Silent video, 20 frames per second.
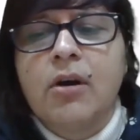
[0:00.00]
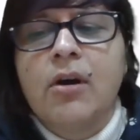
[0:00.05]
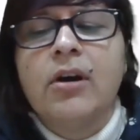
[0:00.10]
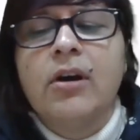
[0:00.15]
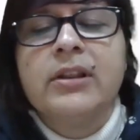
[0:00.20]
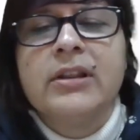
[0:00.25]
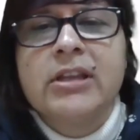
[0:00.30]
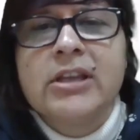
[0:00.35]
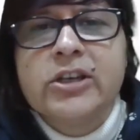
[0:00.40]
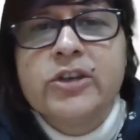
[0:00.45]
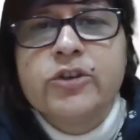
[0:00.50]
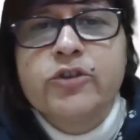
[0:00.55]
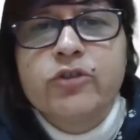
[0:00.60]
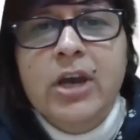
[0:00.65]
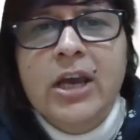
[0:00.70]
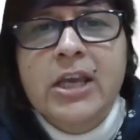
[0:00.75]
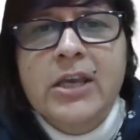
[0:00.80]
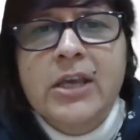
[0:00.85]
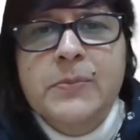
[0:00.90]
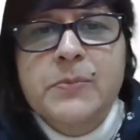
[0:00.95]
on the
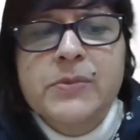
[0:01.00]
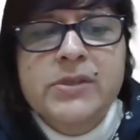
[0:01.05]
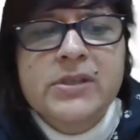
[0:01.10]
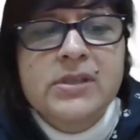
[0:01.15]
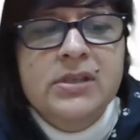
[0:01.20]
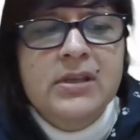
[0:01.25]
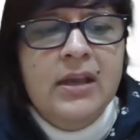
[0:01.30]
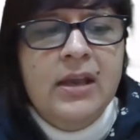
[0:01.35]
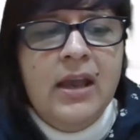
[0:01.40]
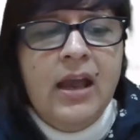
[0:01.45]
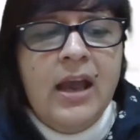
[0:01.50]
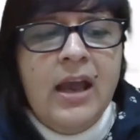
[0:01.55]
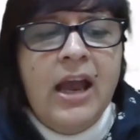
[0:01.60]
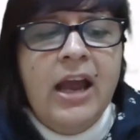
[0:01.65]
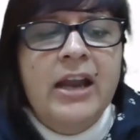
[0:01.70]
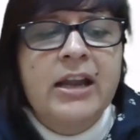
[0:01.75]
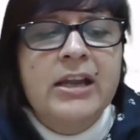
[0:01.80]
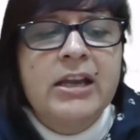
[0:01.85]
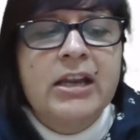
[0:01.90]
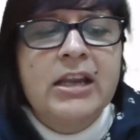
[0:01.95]
tribes
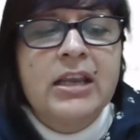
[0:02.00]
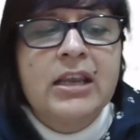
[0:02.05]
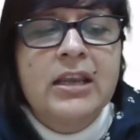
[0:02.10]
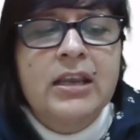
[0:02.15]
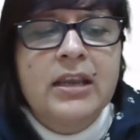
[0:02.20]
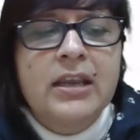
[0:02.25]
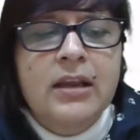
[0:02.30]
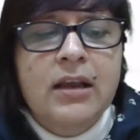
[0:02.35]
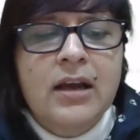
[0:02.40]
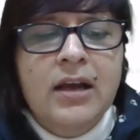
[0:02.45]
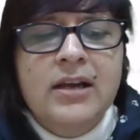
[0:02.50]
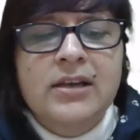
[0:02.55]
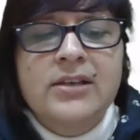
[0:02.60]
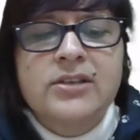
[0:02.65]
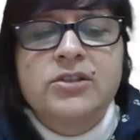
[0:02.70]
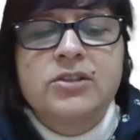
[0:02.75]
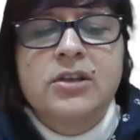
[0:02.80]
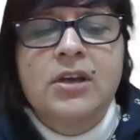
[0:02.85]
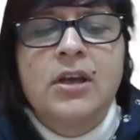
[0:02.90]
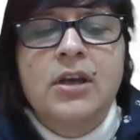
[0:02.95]
and
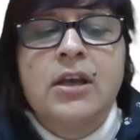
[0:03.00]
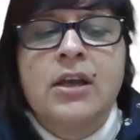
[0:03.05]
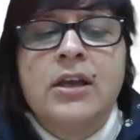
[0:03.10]
caste